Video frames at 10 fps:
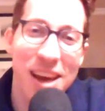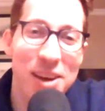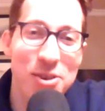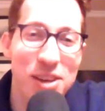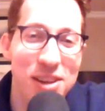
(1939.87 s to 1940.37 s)

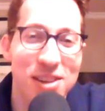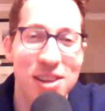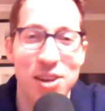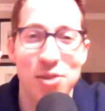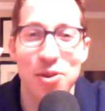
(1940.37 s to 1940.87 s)
Yeah, you said
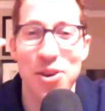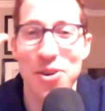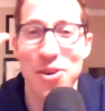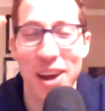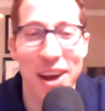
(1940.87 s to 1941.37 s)
sucks for
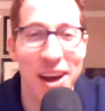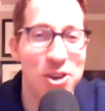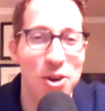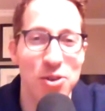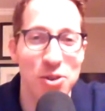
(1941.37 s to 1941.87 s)
you.
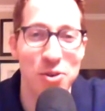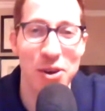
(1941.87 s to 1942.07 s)
Yeah, I chose